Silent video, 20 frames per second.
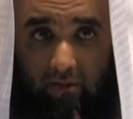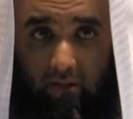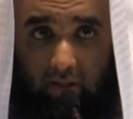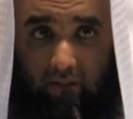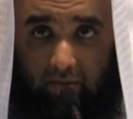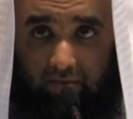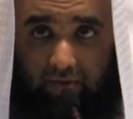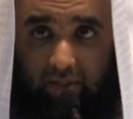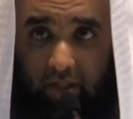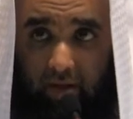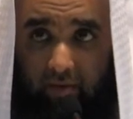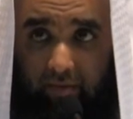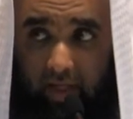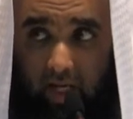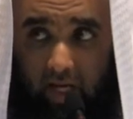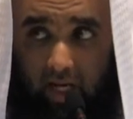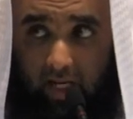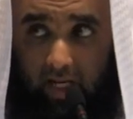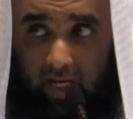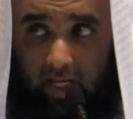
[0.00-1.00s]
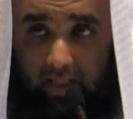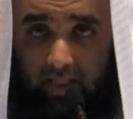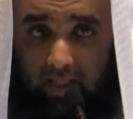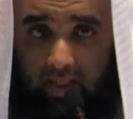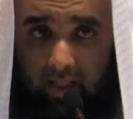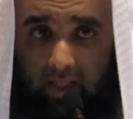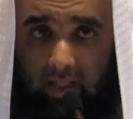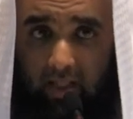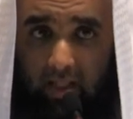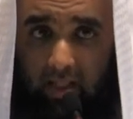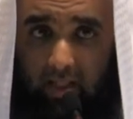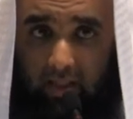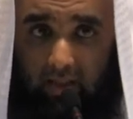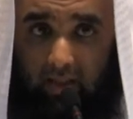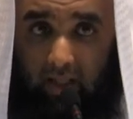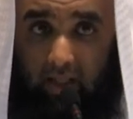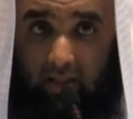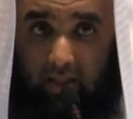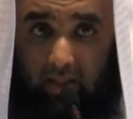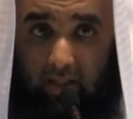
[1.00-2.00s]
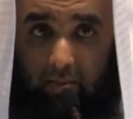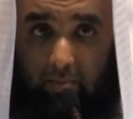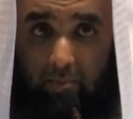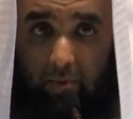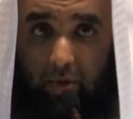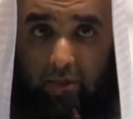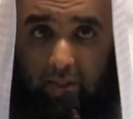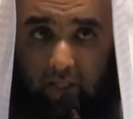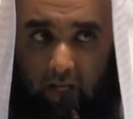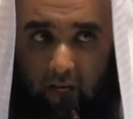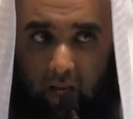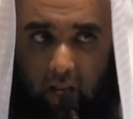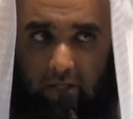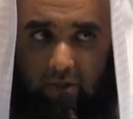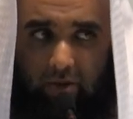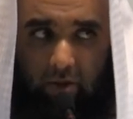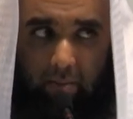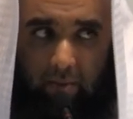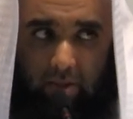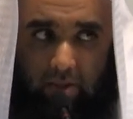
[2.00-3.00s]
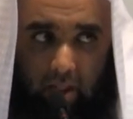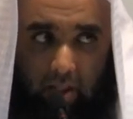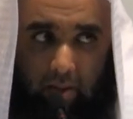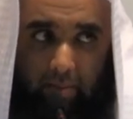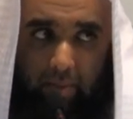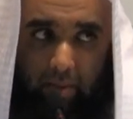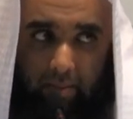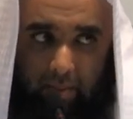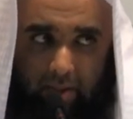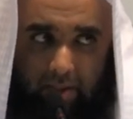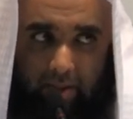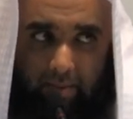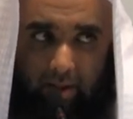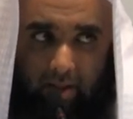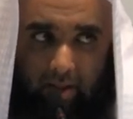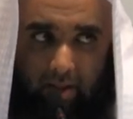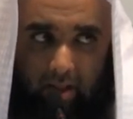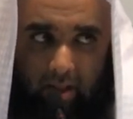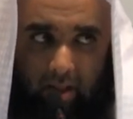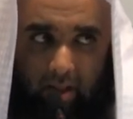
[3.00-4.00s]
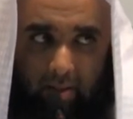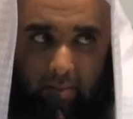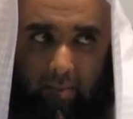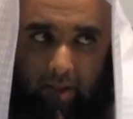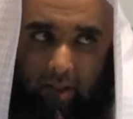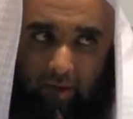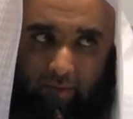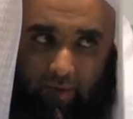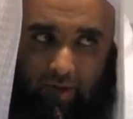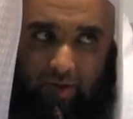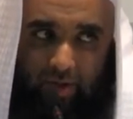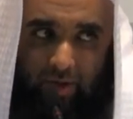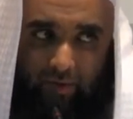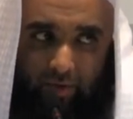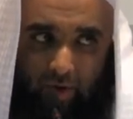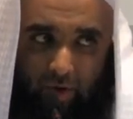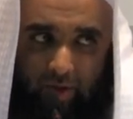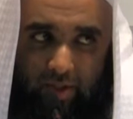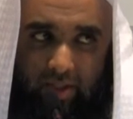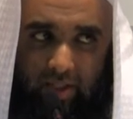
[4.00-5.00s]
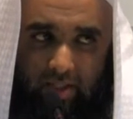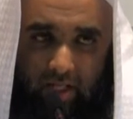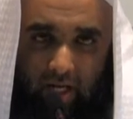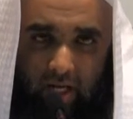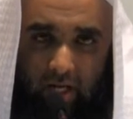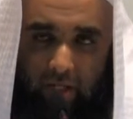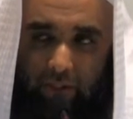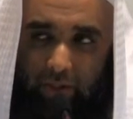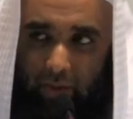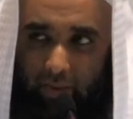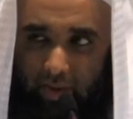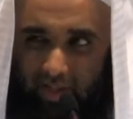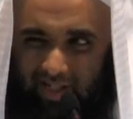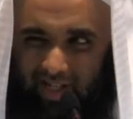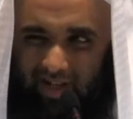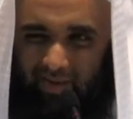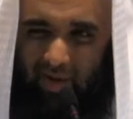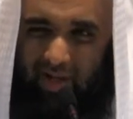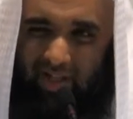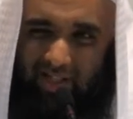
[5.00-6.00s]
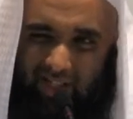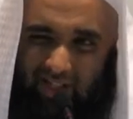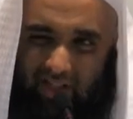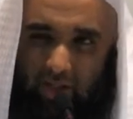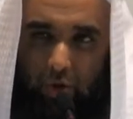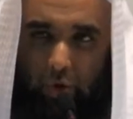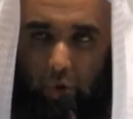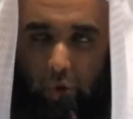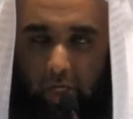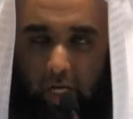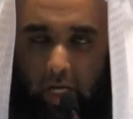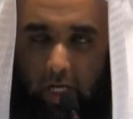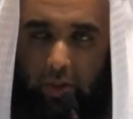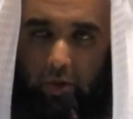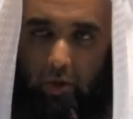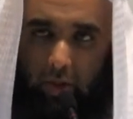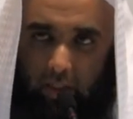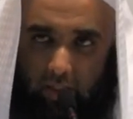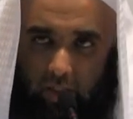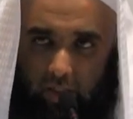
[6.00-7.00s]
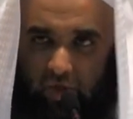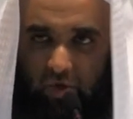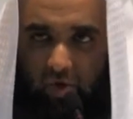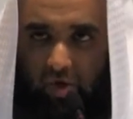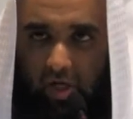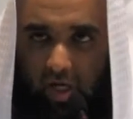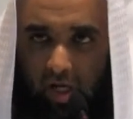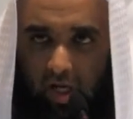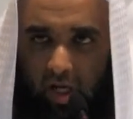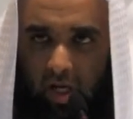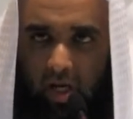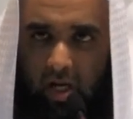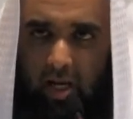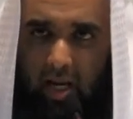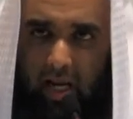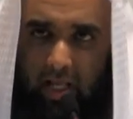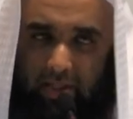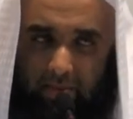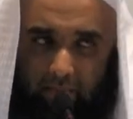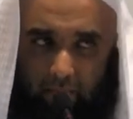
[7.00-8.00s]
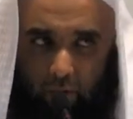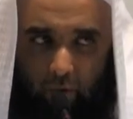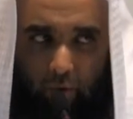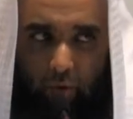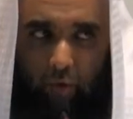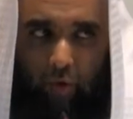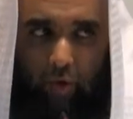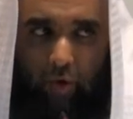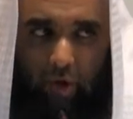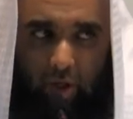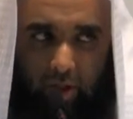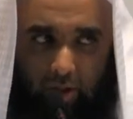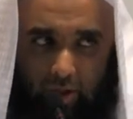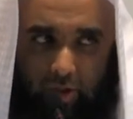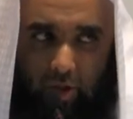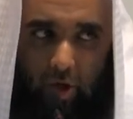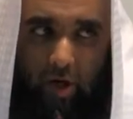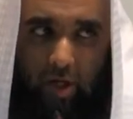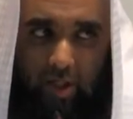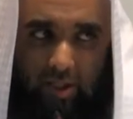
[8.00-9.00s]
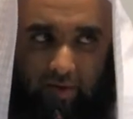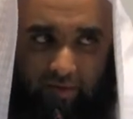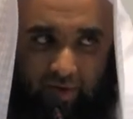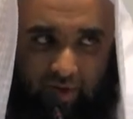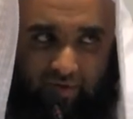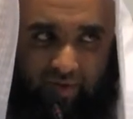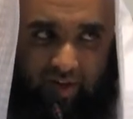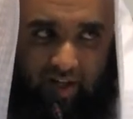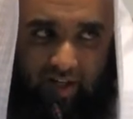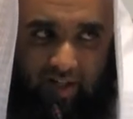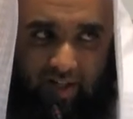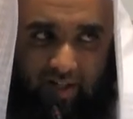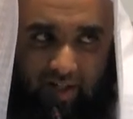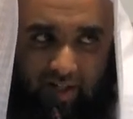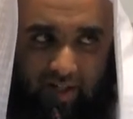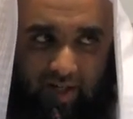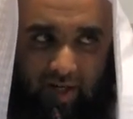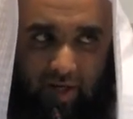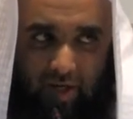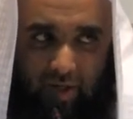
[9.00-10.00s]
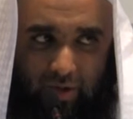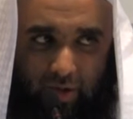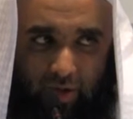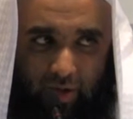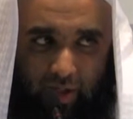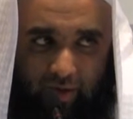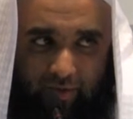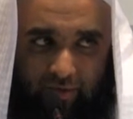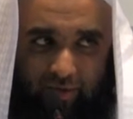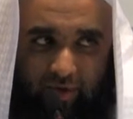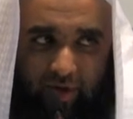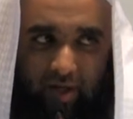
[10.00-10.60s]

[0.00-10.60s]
to the tafsir of the ayat, that musical instruments are impermissible, but he wants to follow his desires. So he will say, well, it's in the sunnah, it's only in the sunnah, it's makruh, the scholars have deferred. So he